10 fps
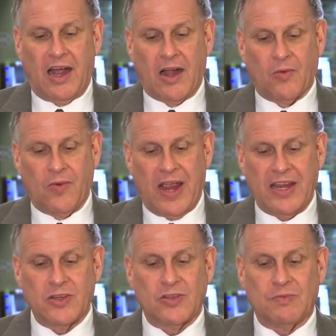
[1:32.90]
are
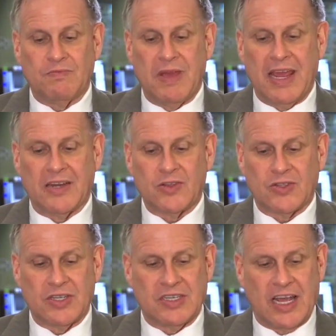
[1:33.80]
ways to
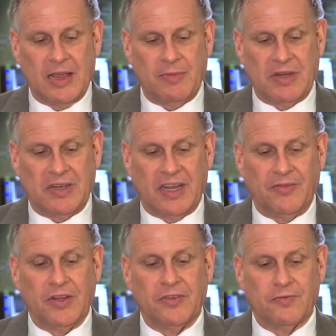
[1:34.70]
manage the type and
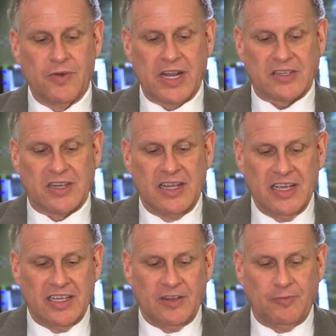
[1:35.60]
level of risk.
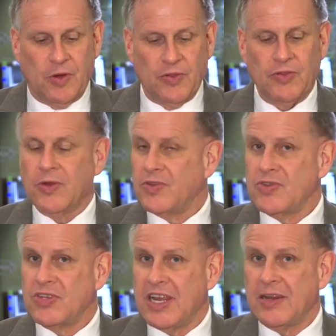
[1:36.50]
If both you
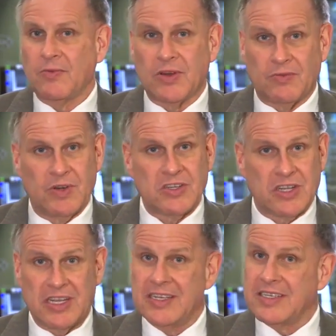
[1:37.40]
understand what
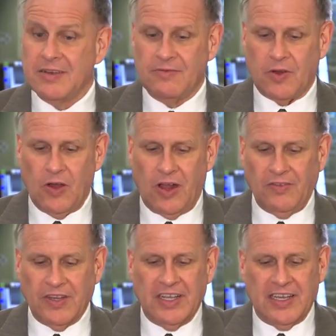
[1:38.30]
risk is
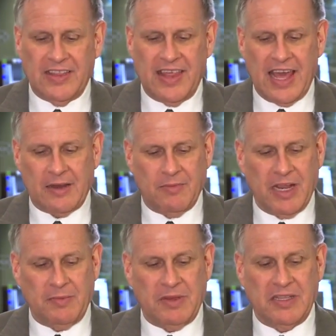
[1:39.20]
involved, that
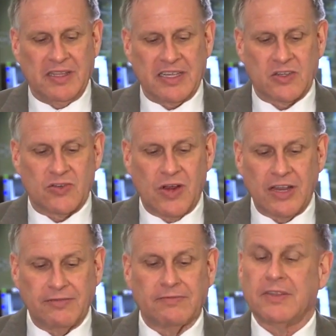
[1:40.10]
might be less
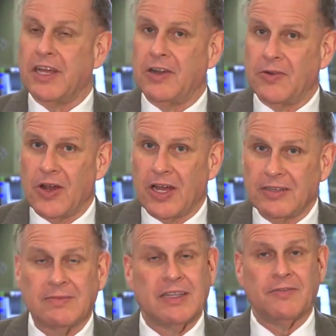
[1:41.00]
strife later
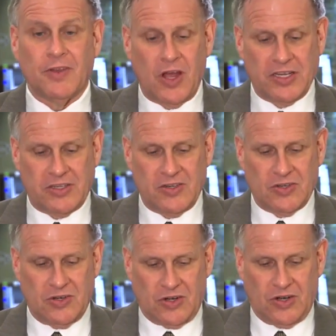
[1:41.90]
on if
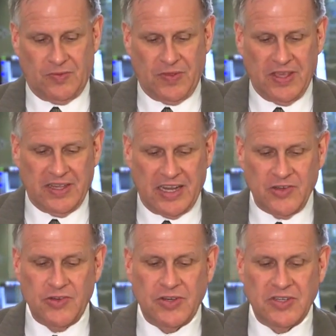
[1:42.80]
losses occur.
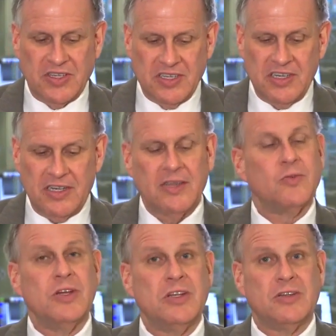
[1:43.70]
As you can see,
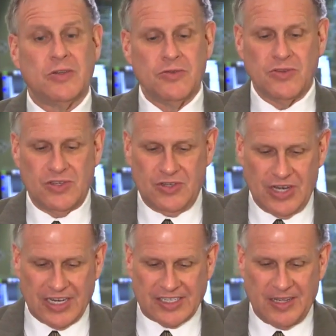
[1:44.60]
we do
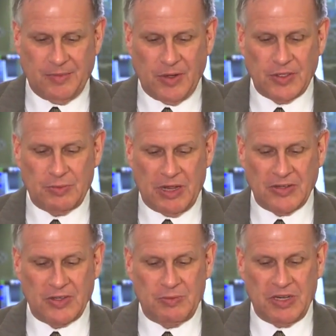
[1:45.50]
suggest that both
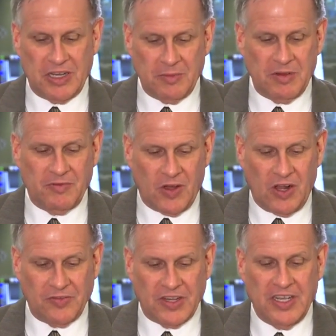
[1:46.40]
spouses become
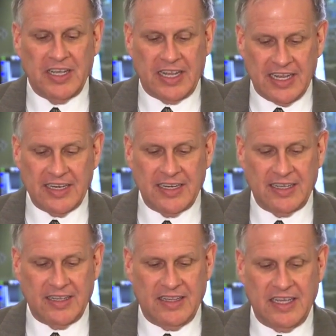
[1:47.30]
involved
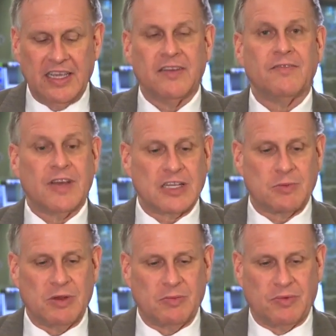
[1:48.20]
in the
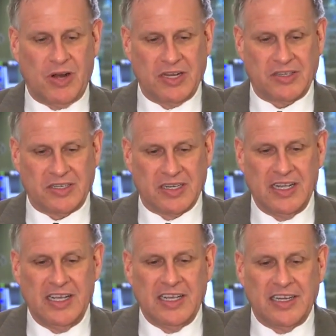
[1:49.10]
investment process.
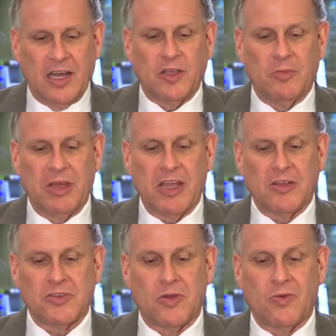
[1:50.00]
Now, you may
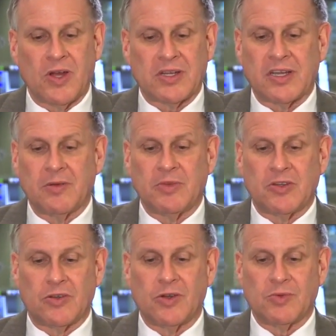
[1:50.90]
also want to come
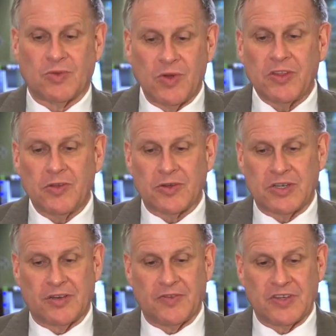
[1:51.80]
to terms with your
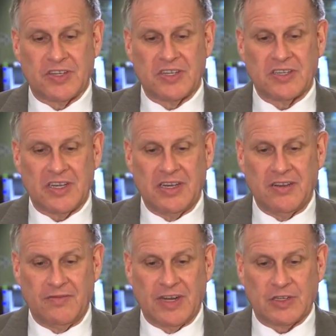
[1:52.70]
differences
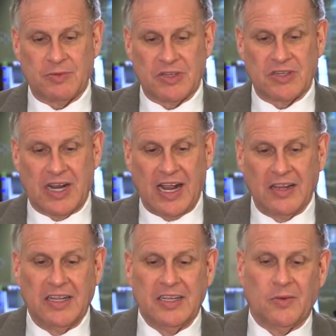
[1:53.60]
in investment
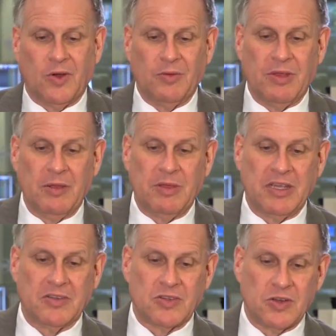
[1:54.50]
style. One may
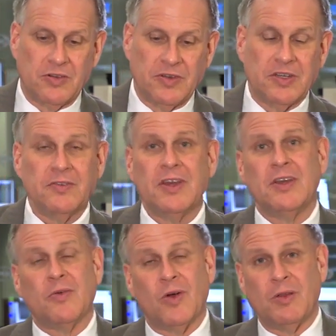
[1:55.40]
be conservative,
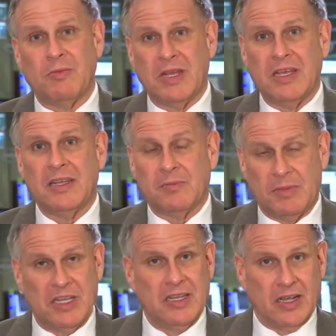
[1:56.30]
one may
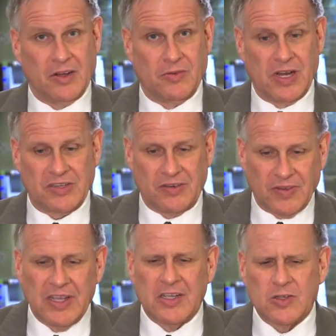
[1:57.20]
be aggressive
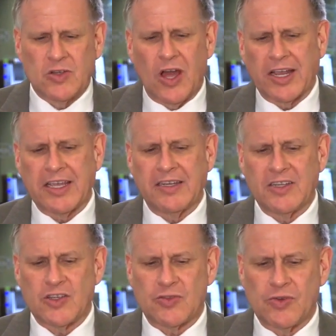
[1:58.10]
talking
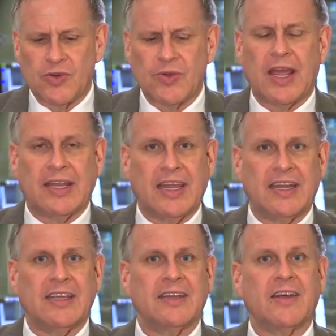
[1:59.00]
this through and
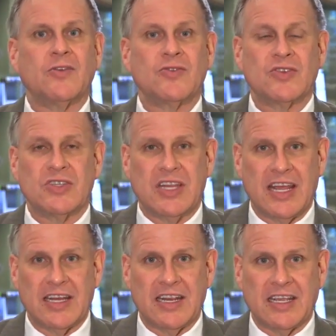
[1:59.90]
getting an
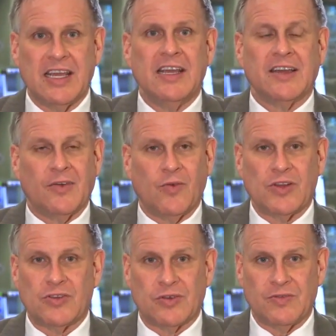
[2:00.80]
understanding of
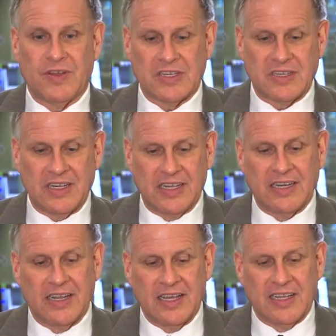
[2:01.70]
what you're investing in